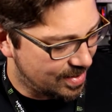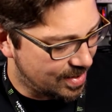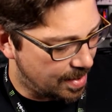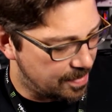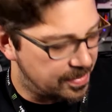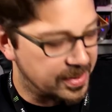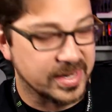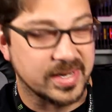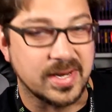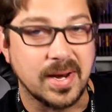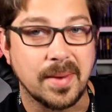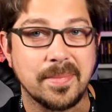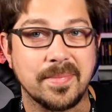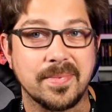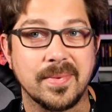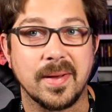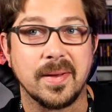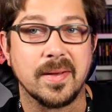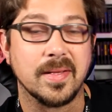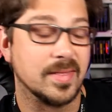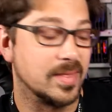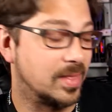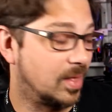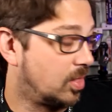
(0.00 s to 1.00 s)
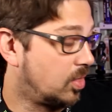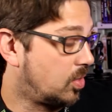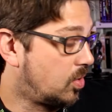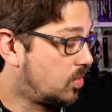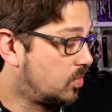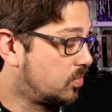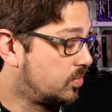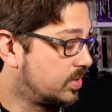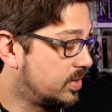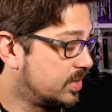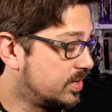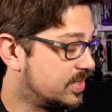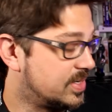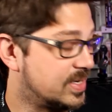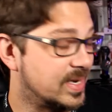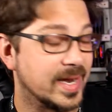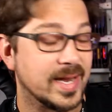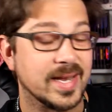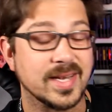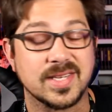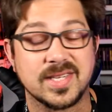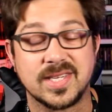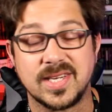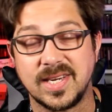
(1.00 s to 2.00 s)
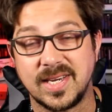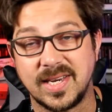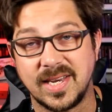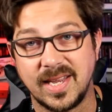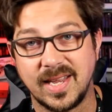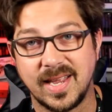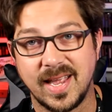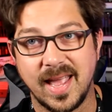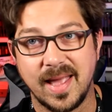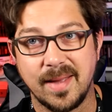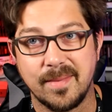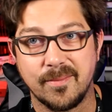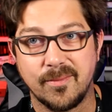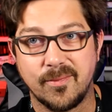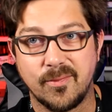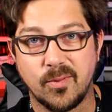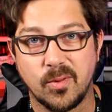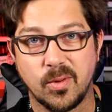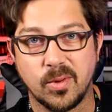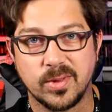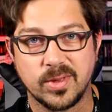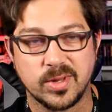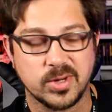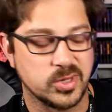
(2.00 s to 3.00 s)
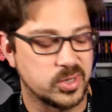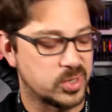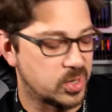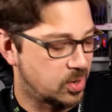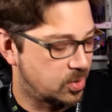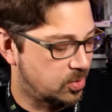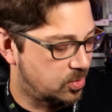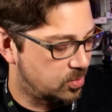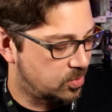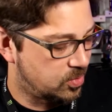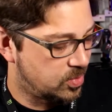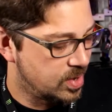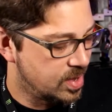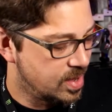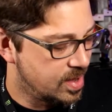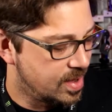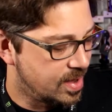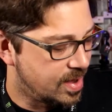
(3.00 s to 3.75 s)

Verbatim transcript: I picked up the lone Sega CD game for the show,